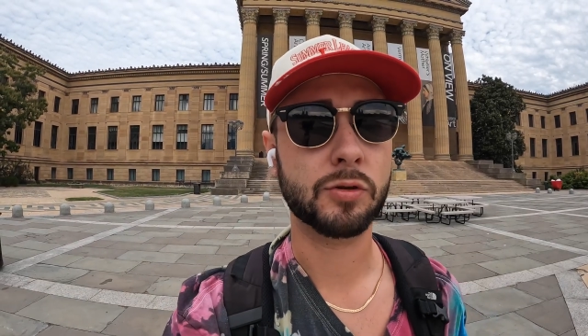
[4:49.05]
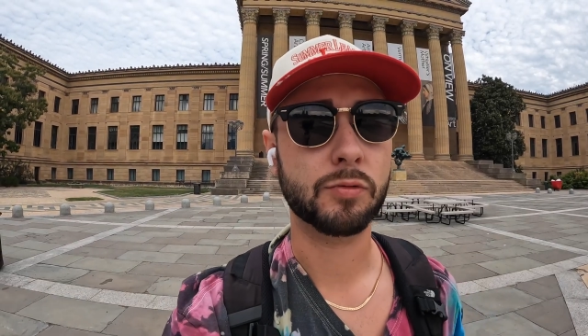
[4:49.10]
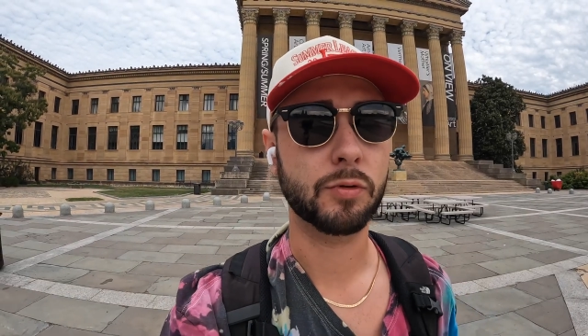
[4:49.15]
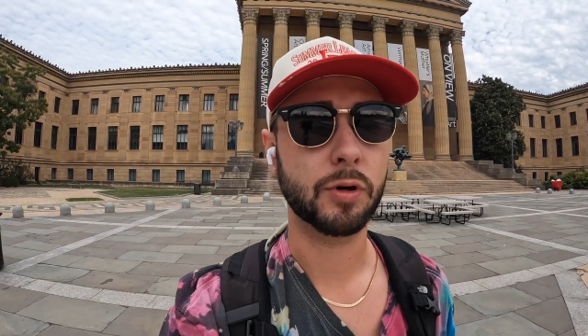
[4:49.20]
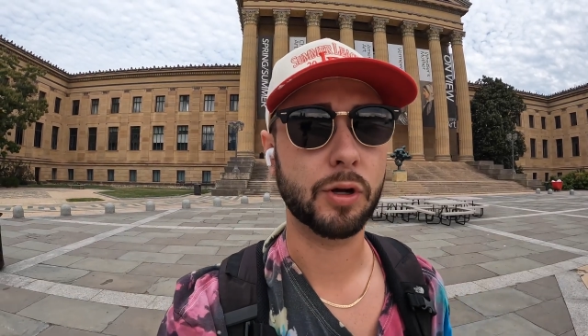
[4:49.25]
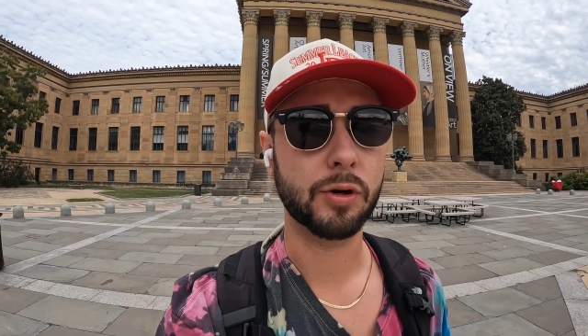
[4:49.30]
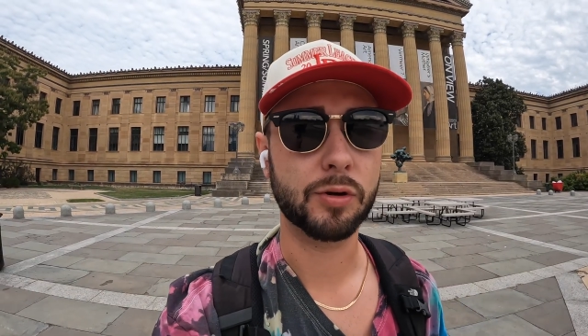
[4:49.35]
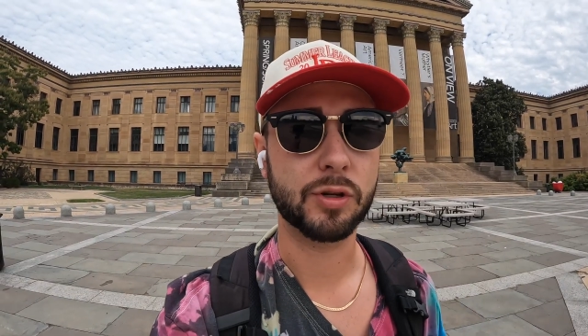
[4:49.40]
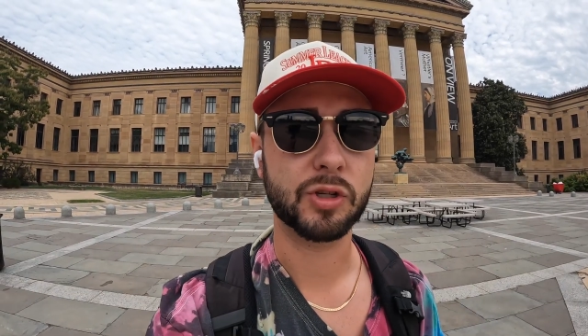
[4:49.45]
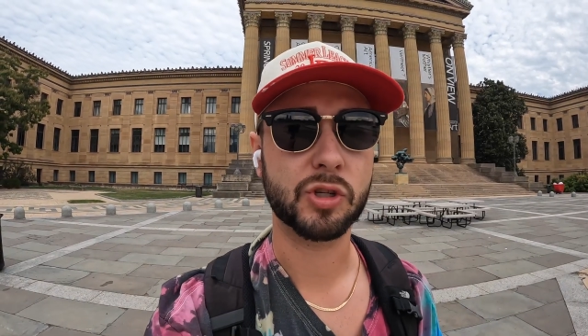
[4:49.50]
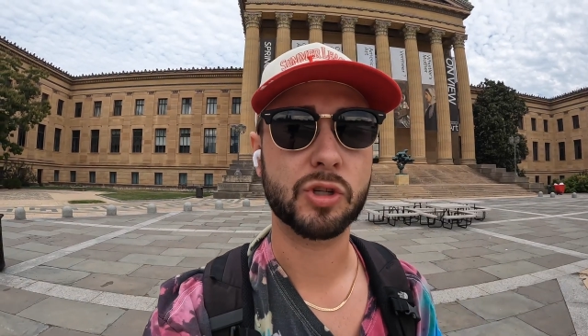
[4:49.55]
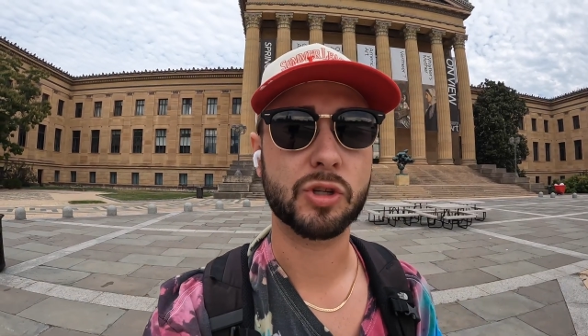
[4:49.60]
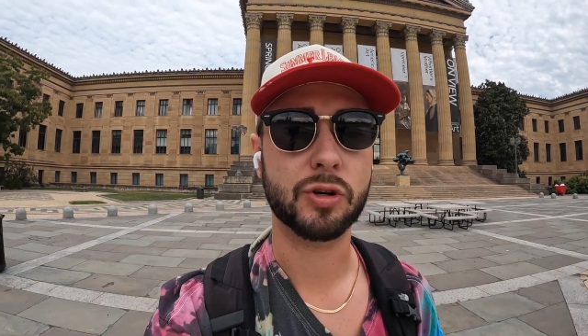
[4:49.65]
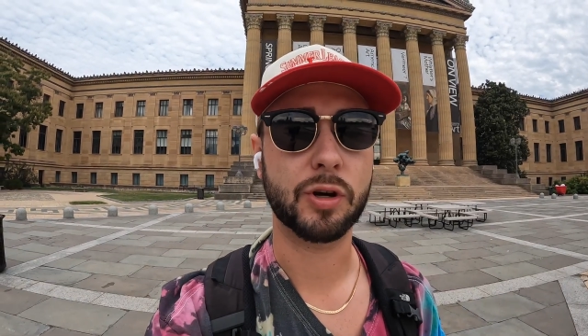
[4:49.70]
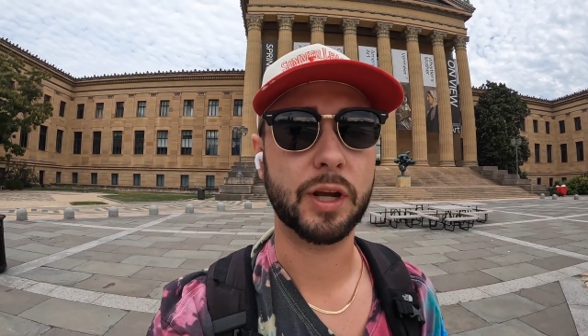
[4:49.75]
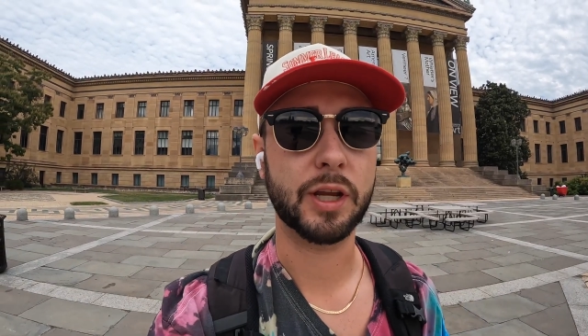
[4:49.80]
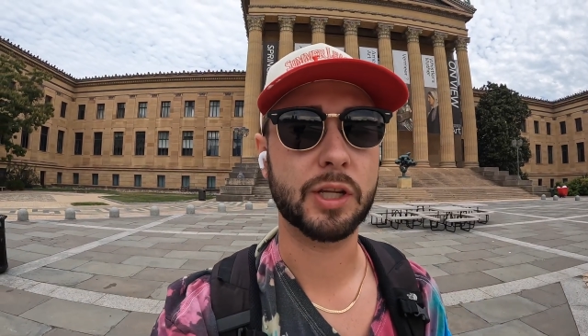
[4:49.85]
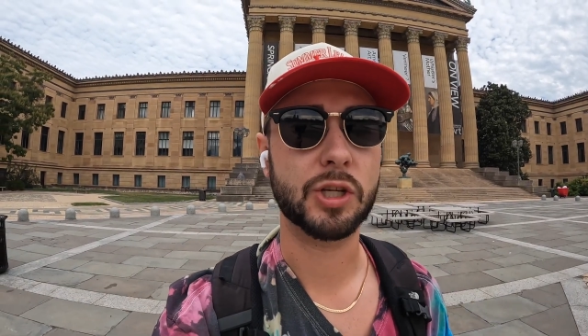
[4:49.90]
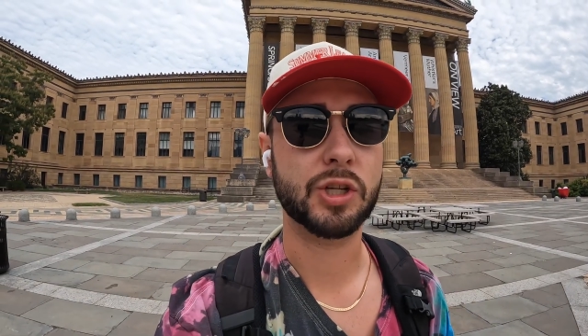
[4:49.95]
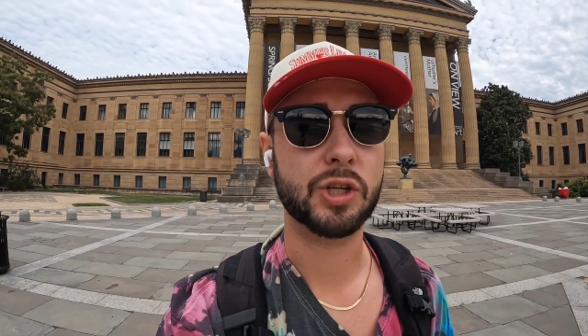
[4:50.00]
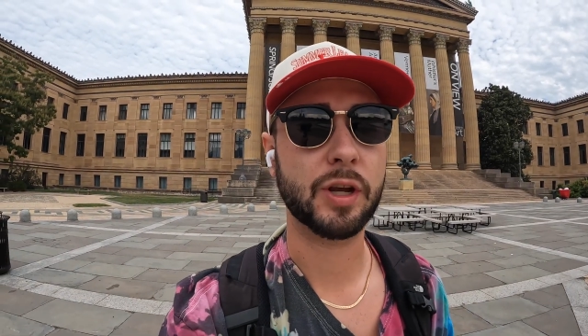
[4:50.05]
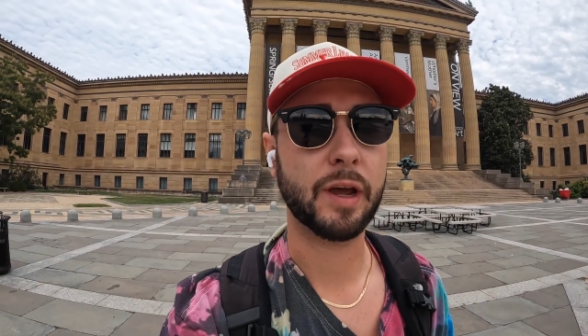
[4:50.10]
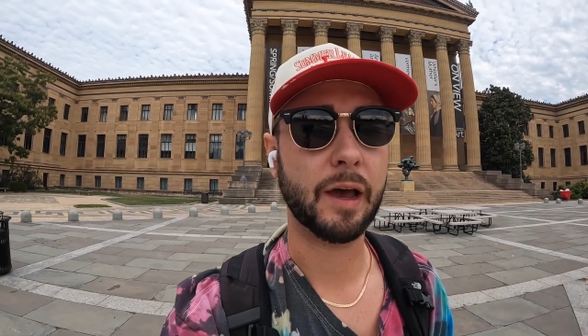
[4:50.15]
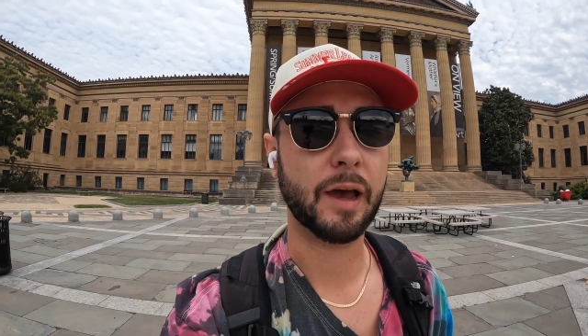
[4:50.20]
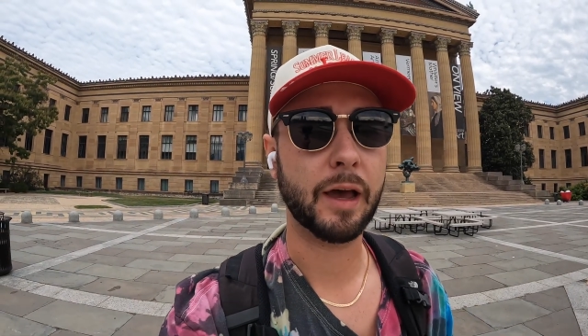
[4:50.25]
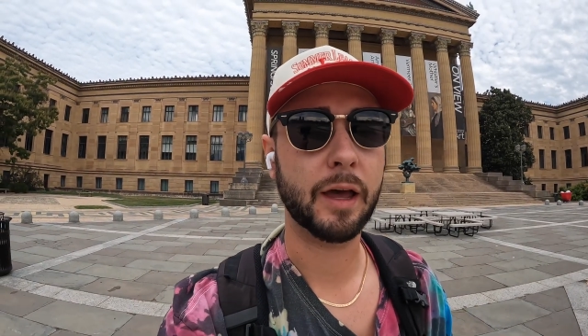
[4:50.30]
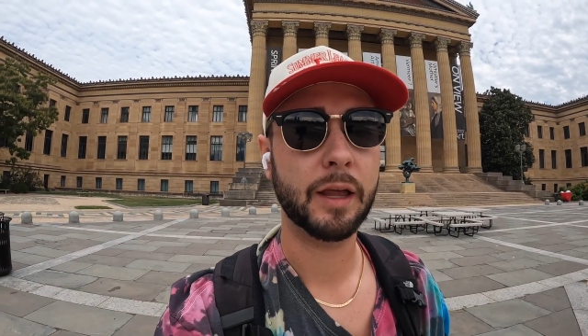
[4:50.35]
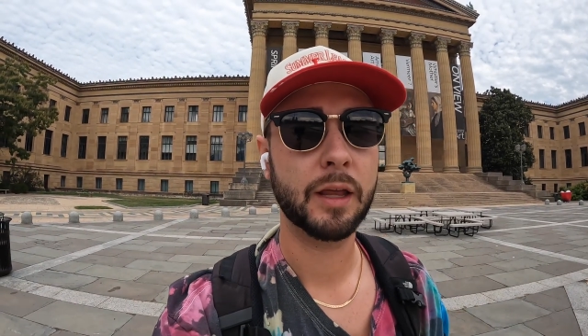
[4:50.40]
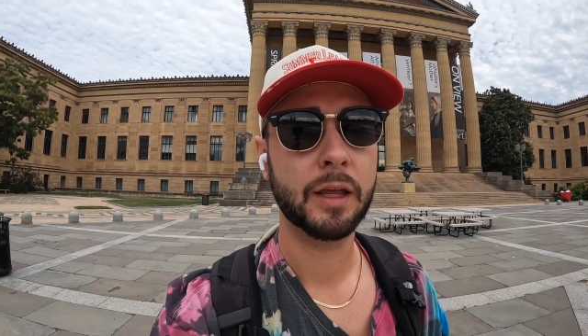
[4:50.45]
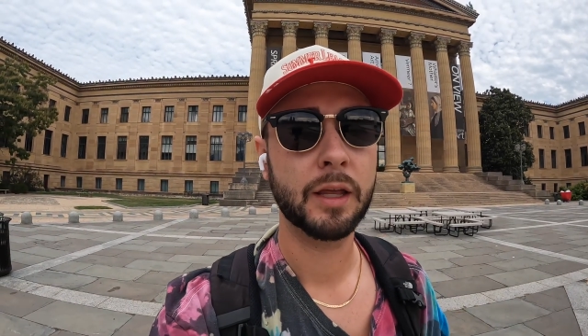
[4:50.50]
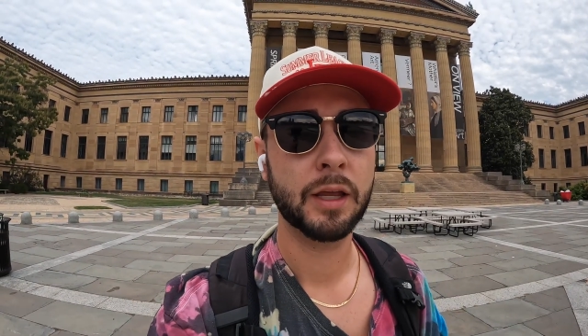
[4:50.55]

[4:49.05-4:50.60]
road, a straight shot.